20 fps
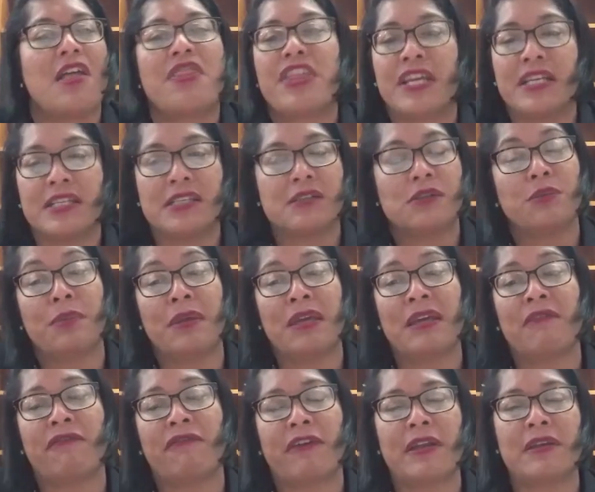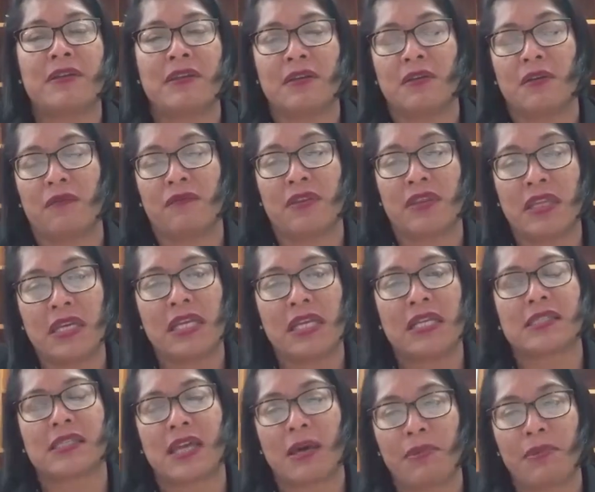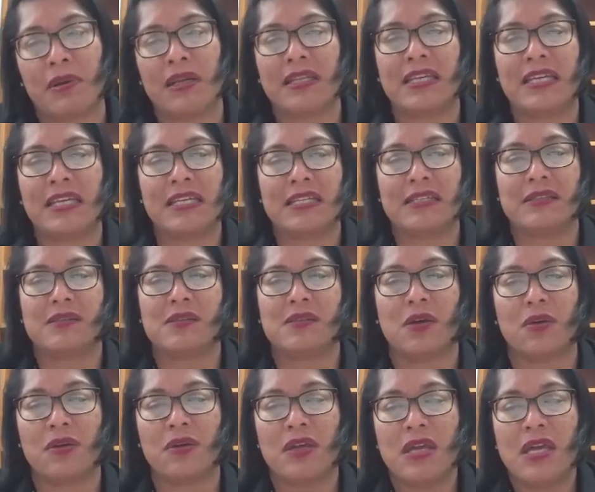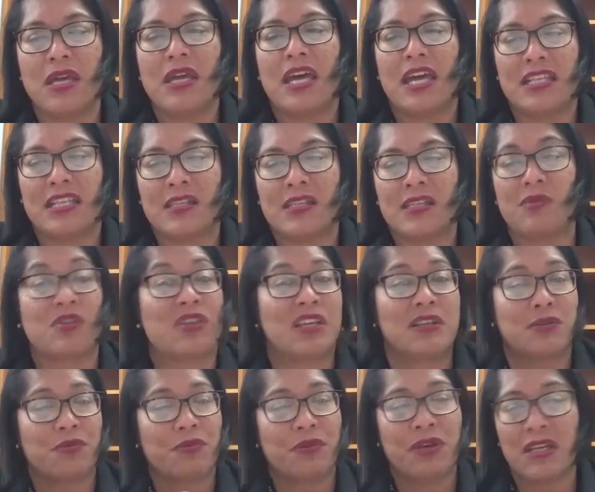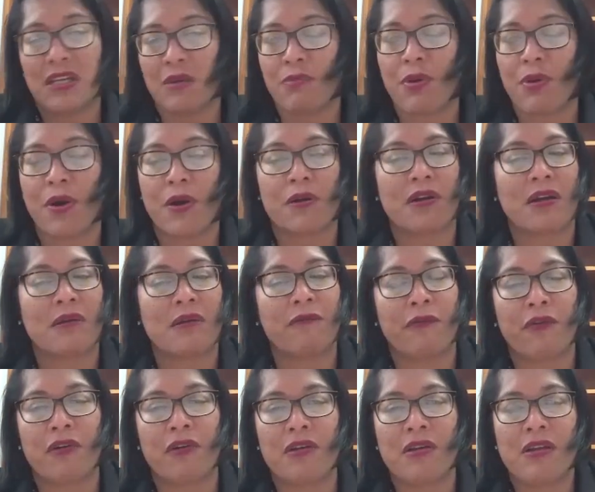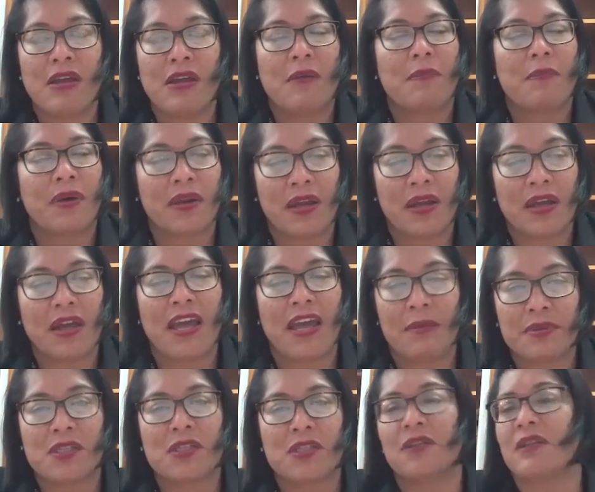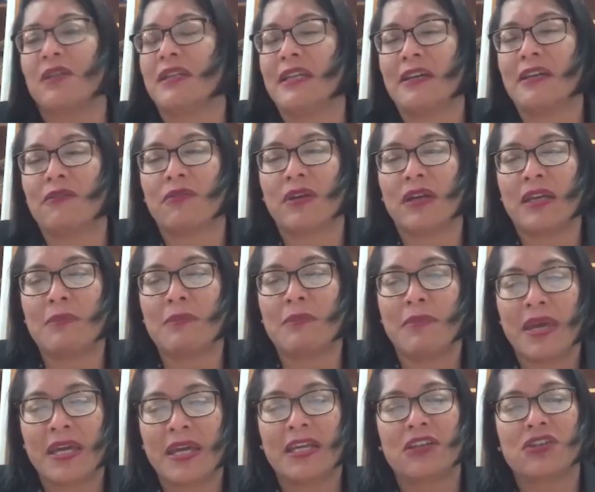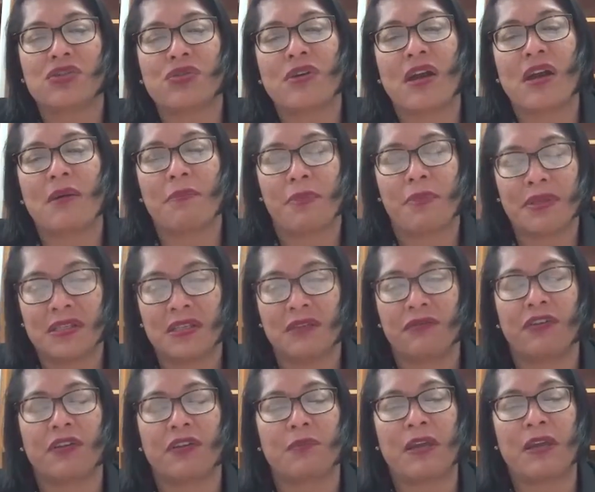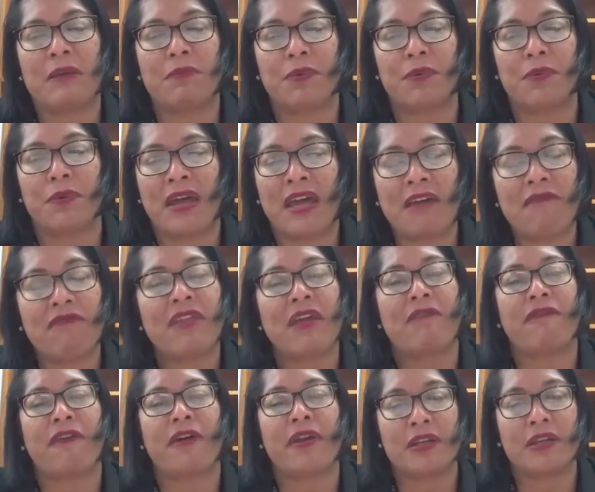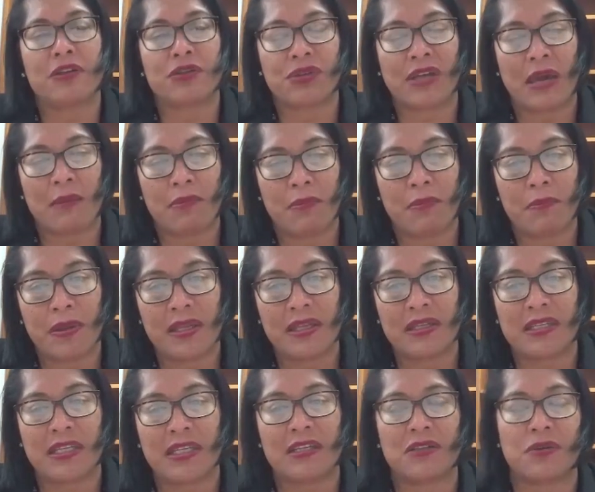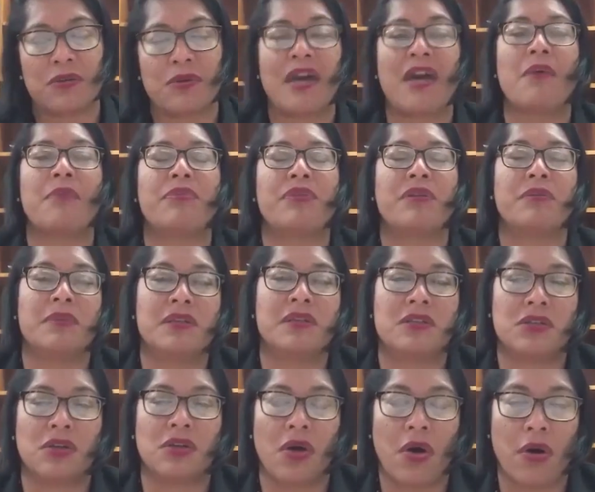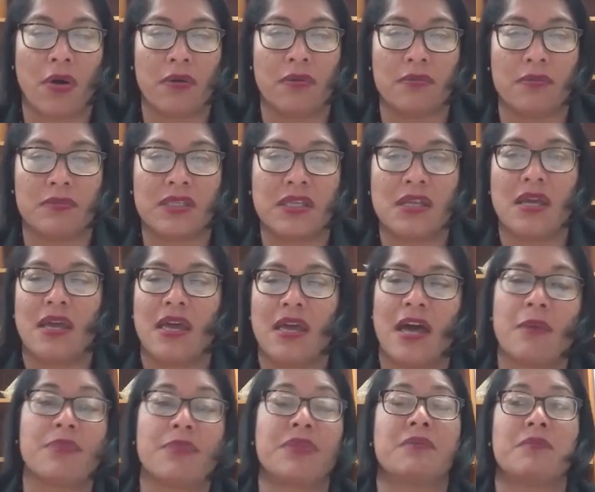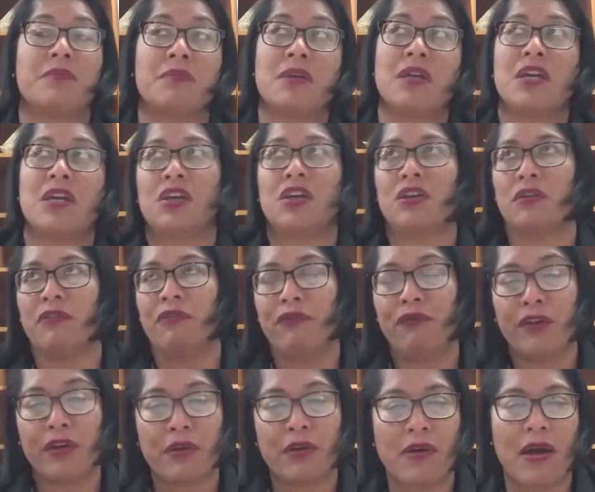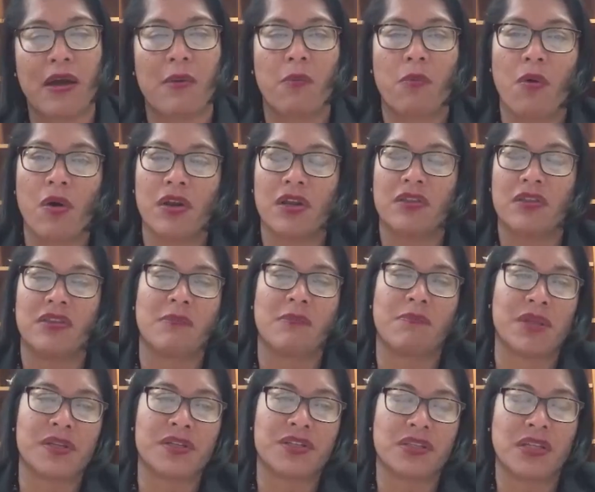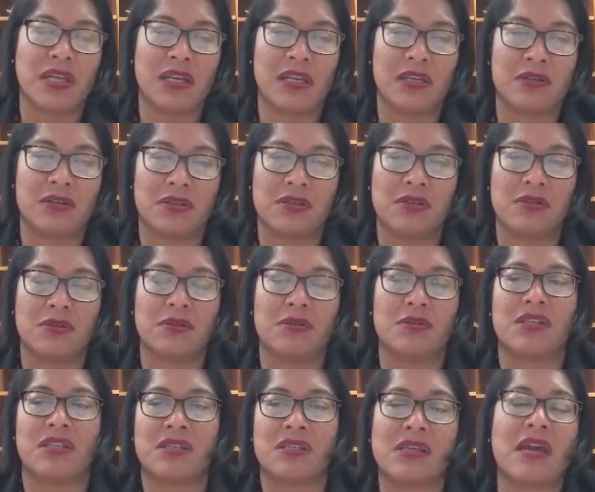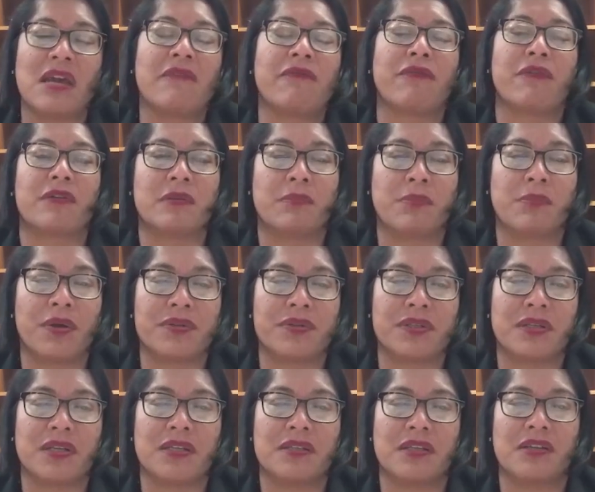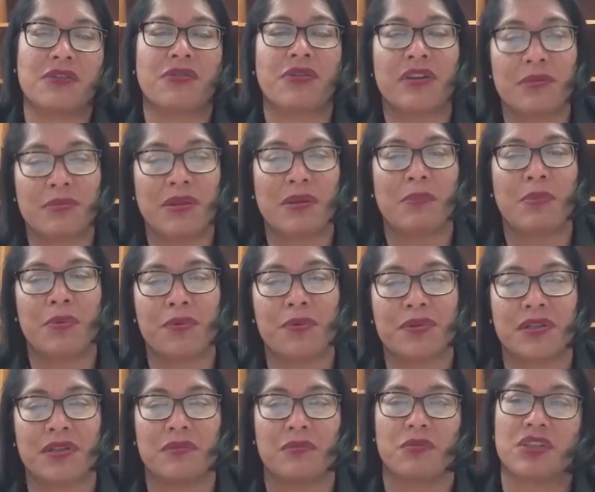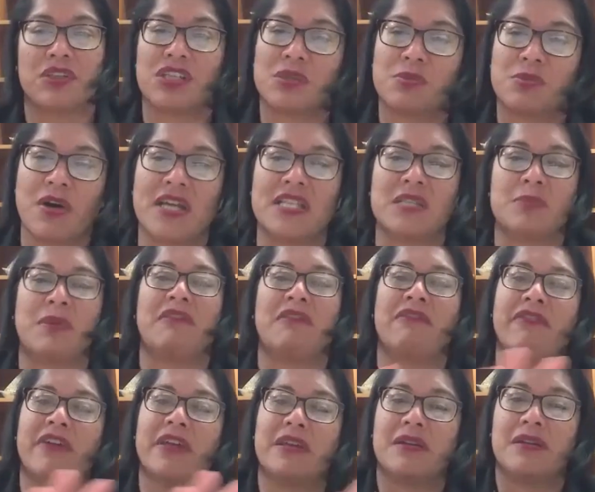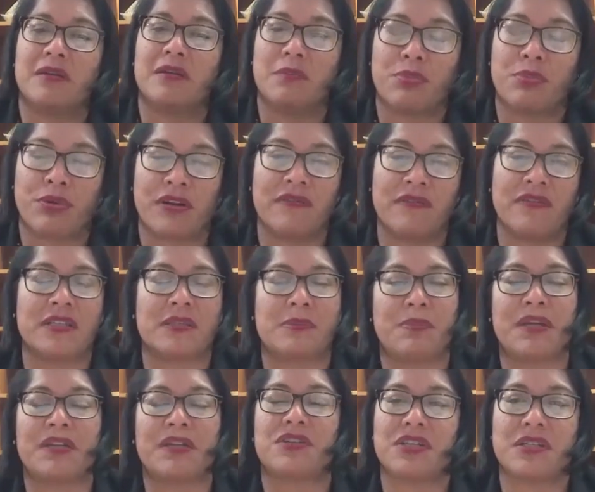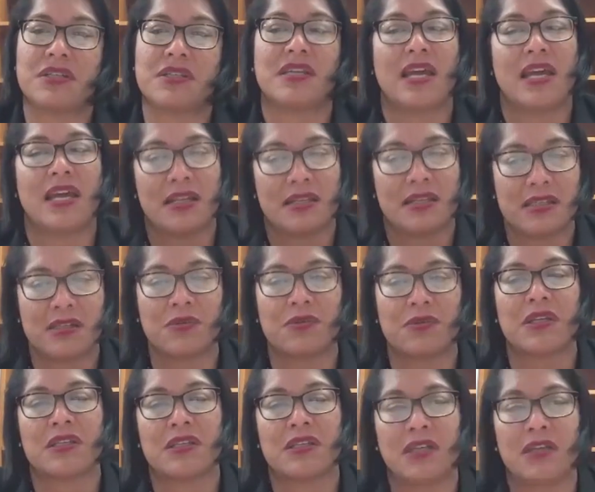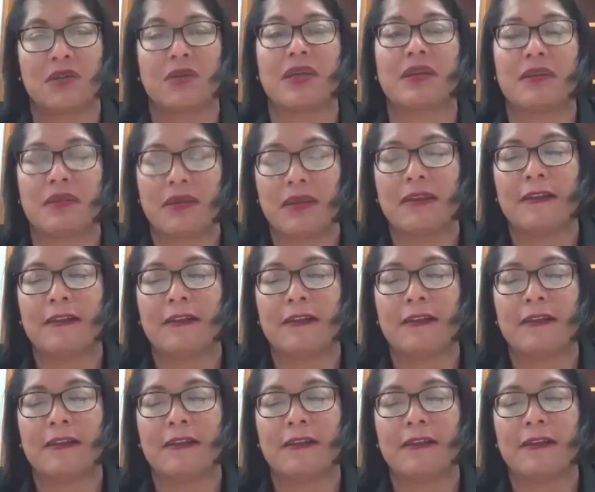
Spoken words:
they're still being funded over the next couple of years. So there's already a program for it, but I absolutely agree, making sure our Pacific people have that financial capability to help them into homes, help them, figure out what in their budget they need to do to save for a deposit is incredibly important, which is why it's been funded in previous budgets and it's still continuing.